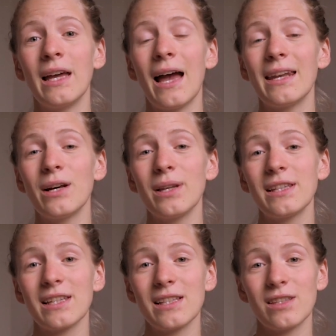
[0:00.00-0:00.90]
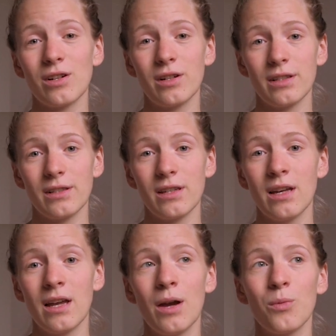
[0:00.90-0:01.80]
And now let's get started.
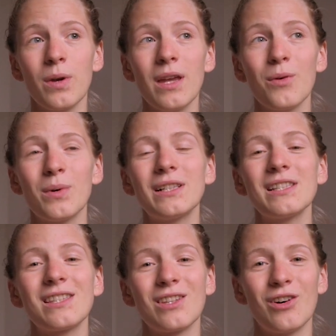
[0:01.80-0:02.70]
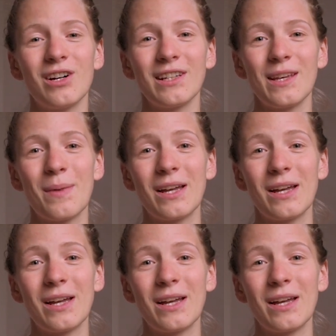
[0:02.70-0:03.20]
We will start in